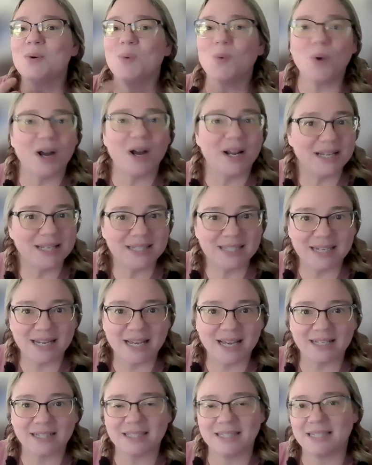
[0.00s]
what is
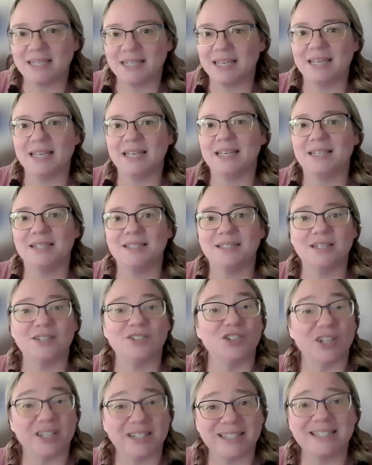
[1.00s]
next is
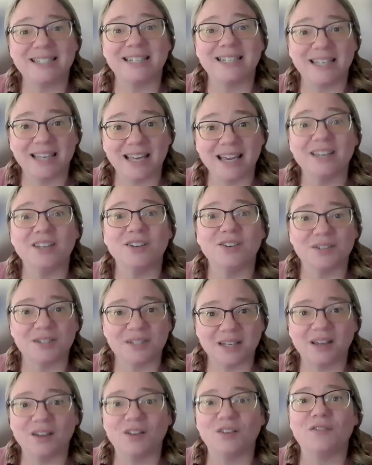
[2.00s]
just to get
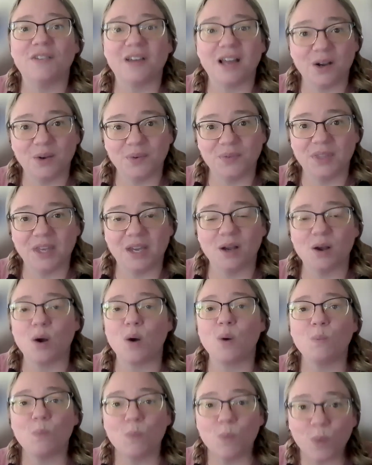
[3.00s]
yourself out
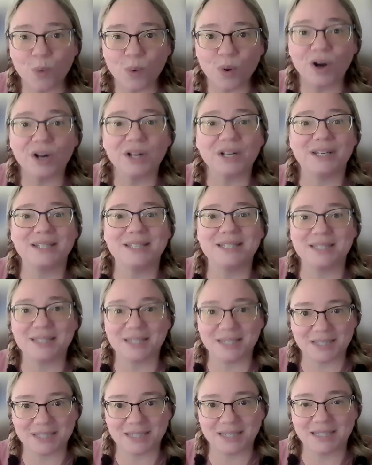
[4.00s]
there, more
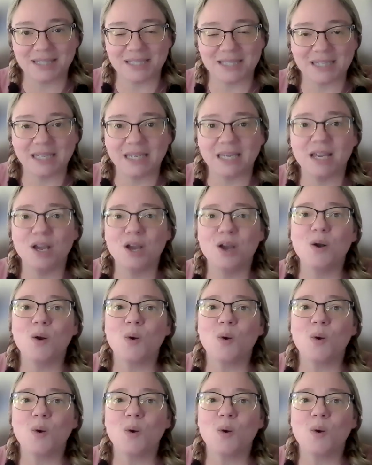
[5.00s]
consistency.